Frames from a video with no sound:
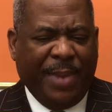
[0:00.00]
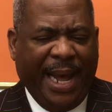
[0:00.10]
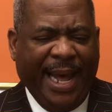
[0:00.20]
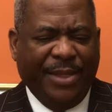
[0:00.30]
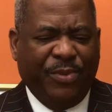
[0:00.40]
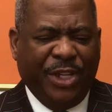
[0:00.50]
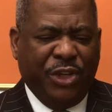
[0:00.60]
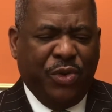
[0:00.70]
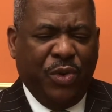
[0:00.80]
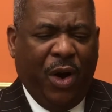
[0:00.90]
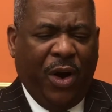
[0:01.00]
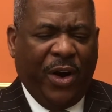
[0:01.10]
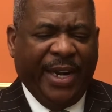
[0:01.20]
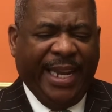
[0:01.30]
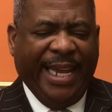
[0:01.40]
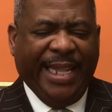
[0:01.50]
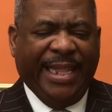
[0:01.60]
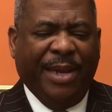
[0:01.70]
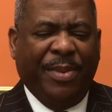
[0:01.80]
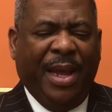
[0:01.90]
mind when you are
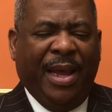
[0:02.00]
in the